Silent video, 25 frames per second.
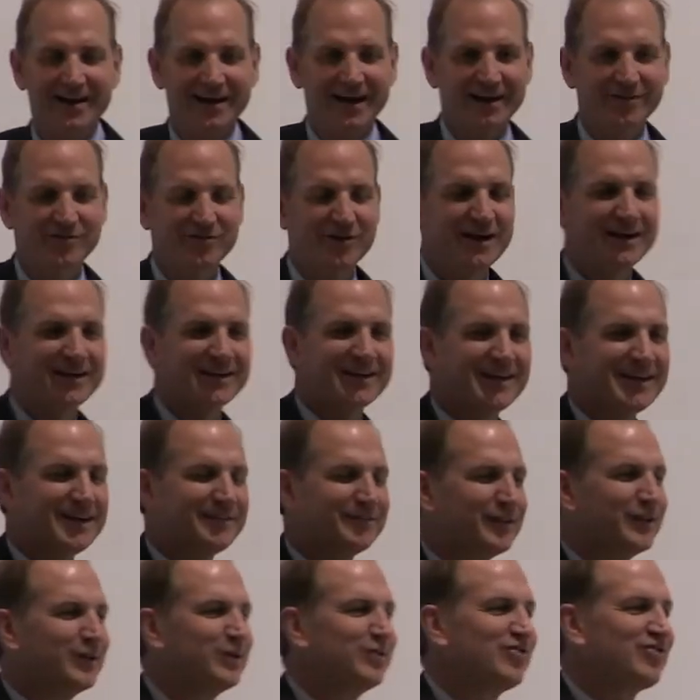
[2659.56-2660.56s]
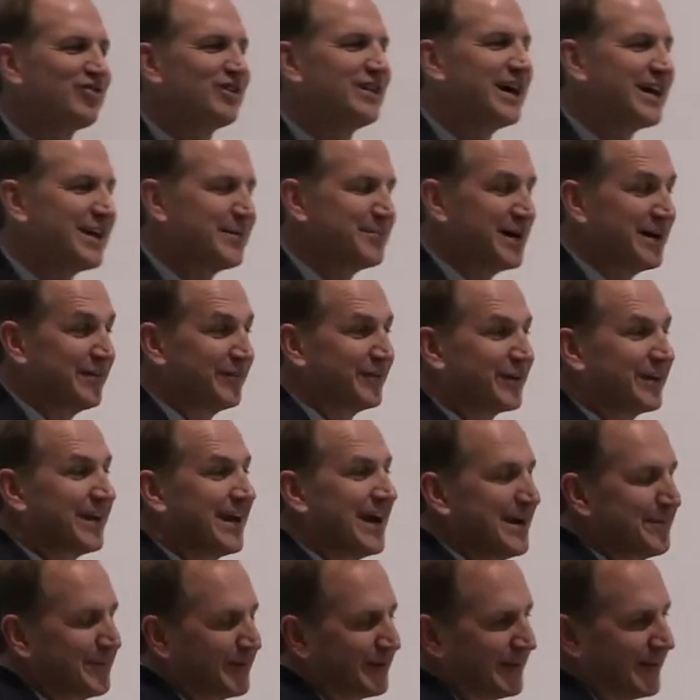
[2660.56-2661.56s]
I'm trying to get evolution out of my
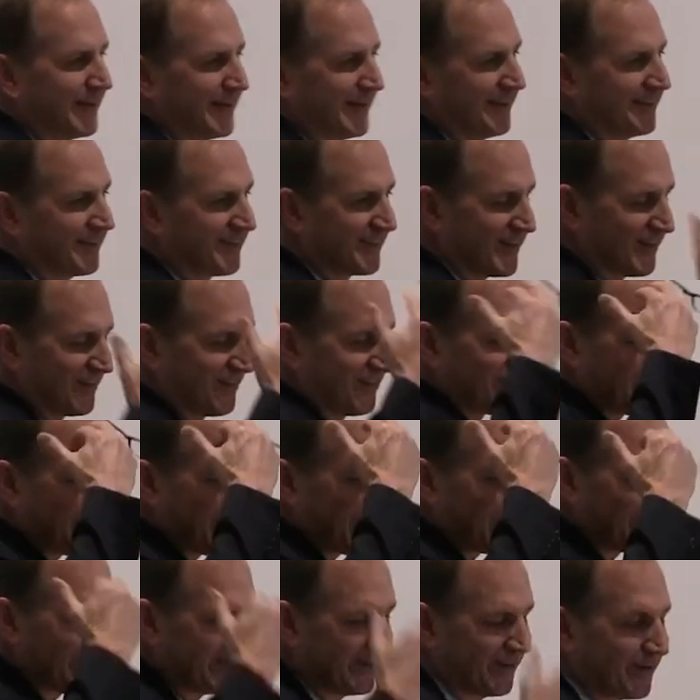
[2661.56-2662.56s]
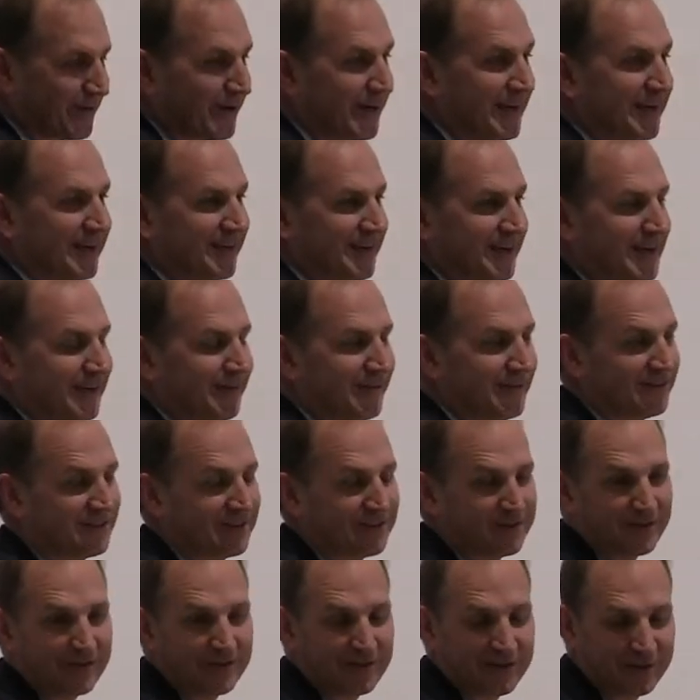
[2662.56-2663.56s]
vocabulary. It's just so ingrained in every
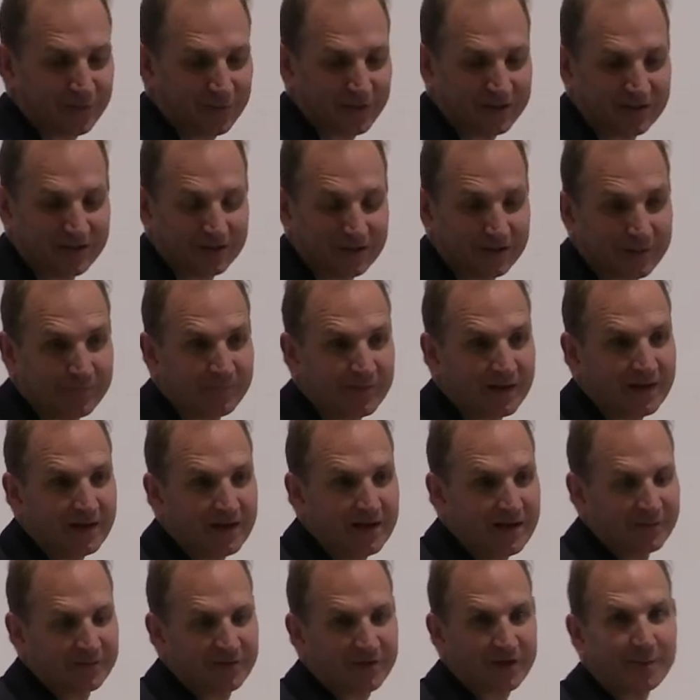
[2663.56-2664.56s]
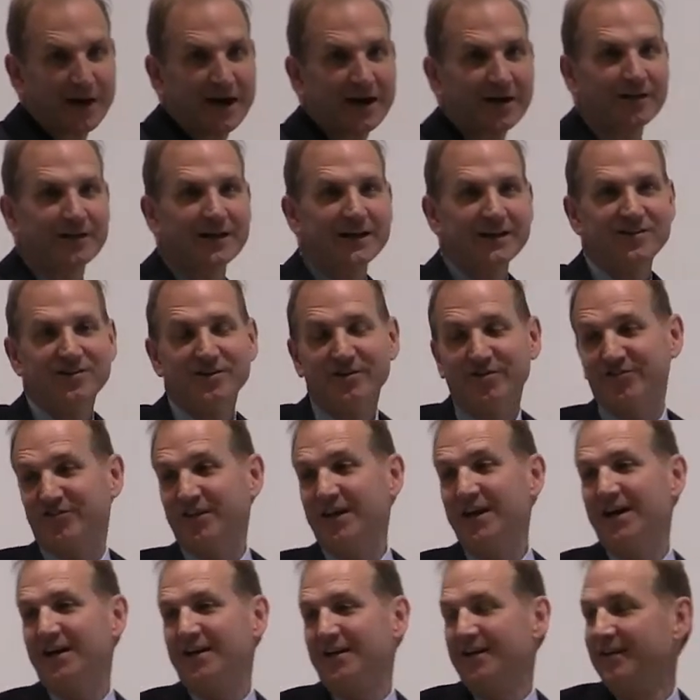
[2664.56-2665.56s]
single thing we do. Tell them, him, I don't like your
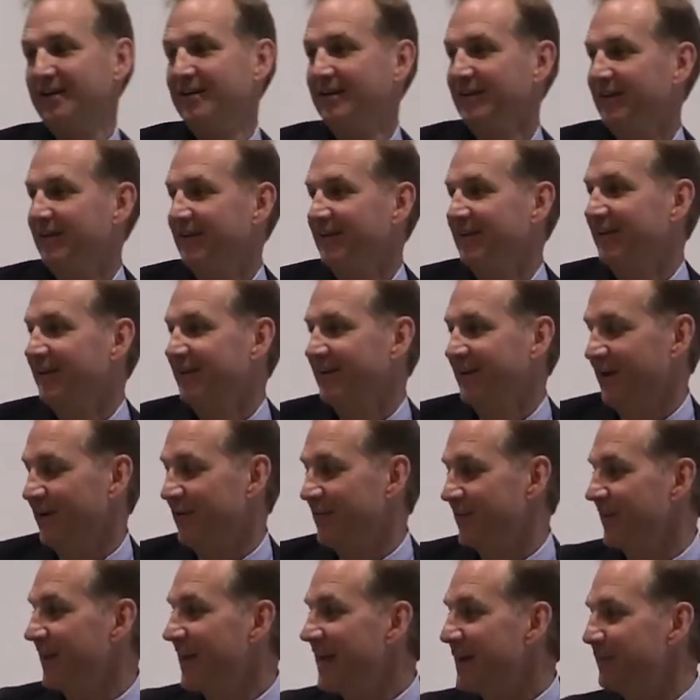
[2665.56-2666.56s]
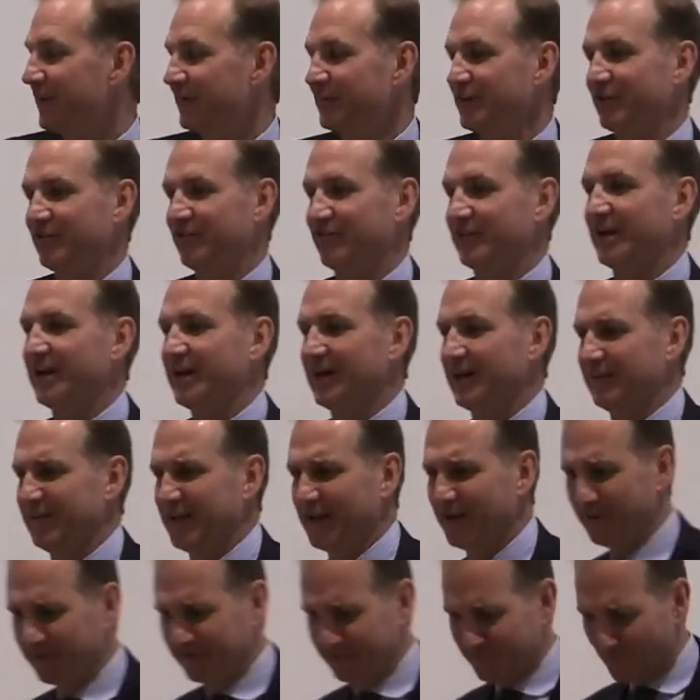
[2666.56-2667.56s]
stent, or the name of your stent. And
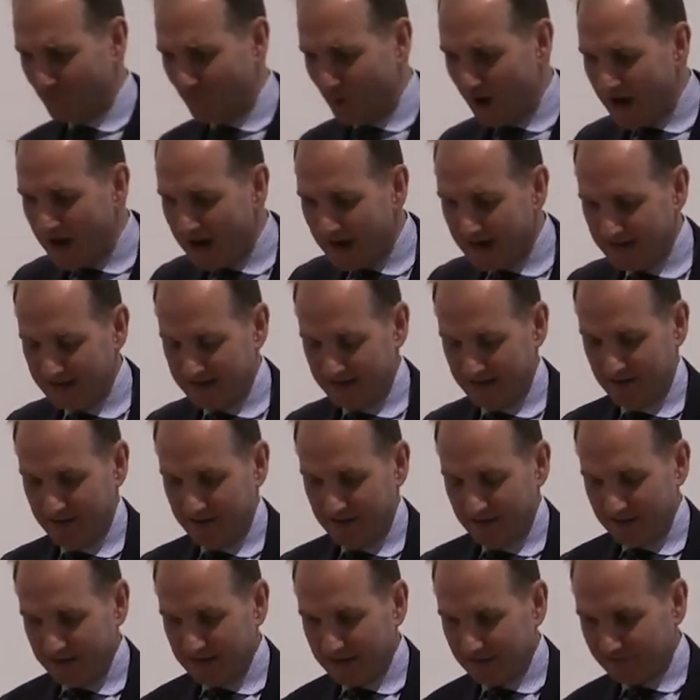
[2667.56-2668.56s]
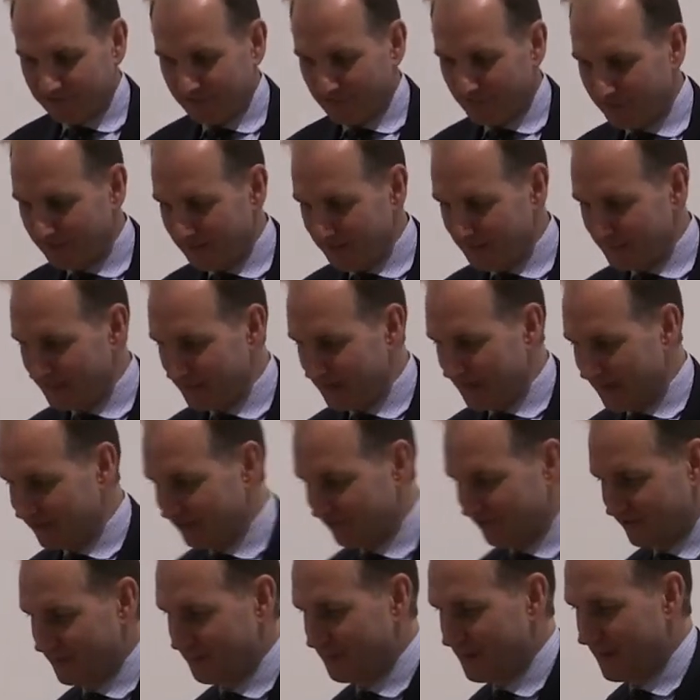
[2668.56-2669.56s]
they said, Why? And I said, Well, let me
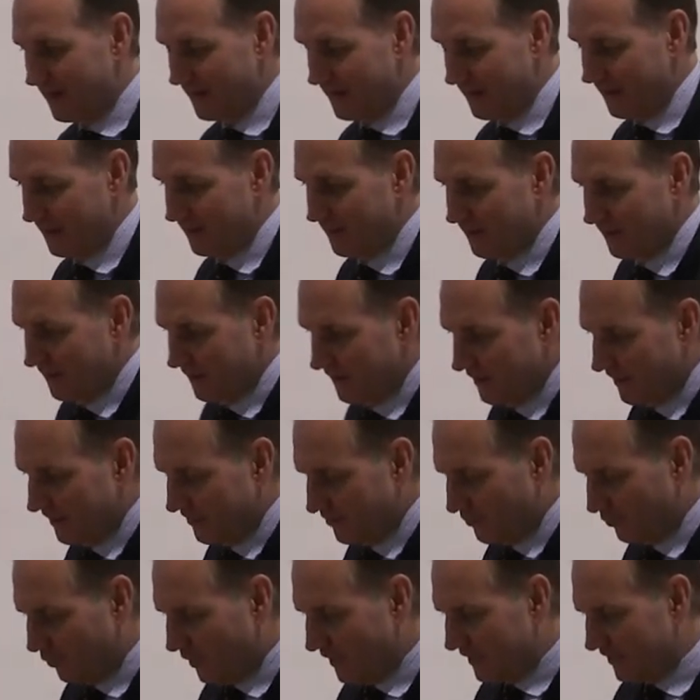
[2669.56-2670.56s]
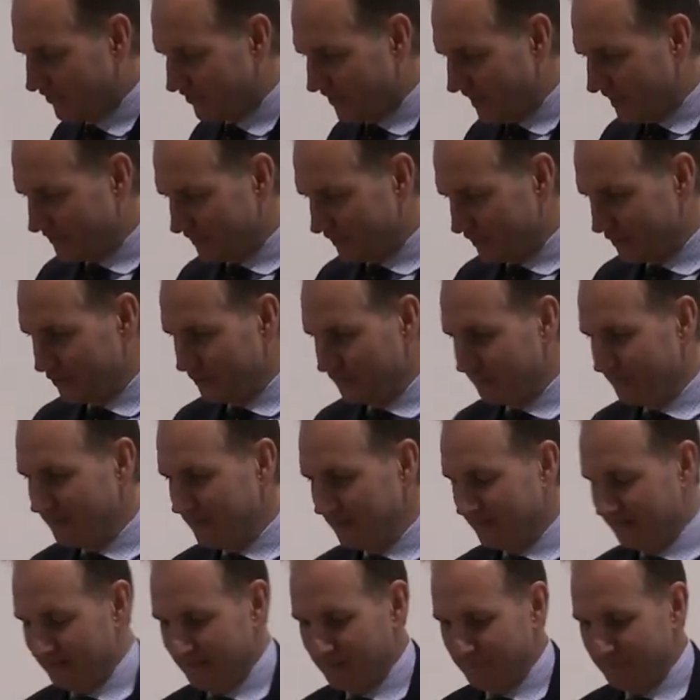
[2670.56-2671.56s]
ask you about it what does evolute
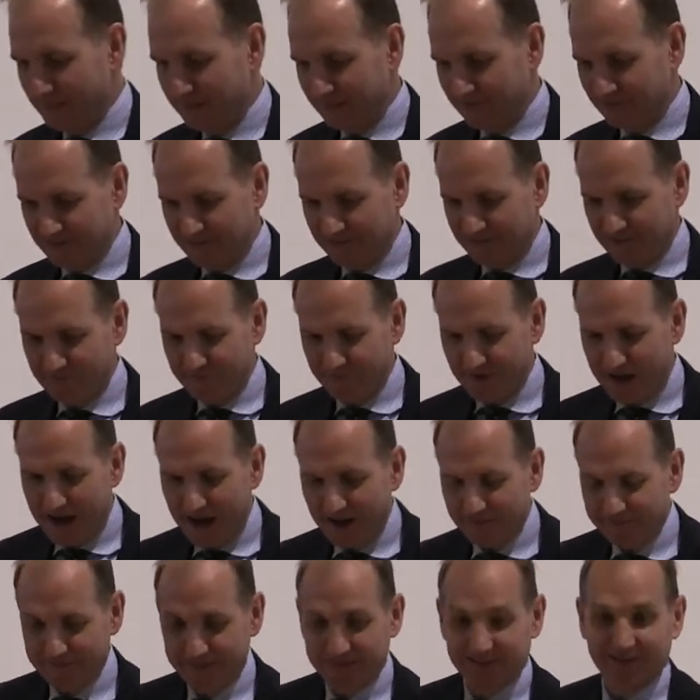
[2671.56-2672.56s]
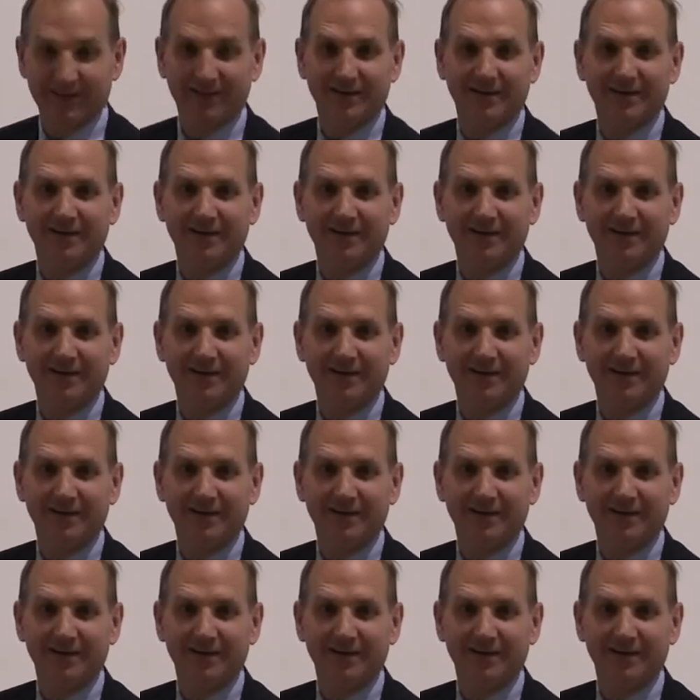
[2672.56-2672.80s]
mean? It means it's evolving.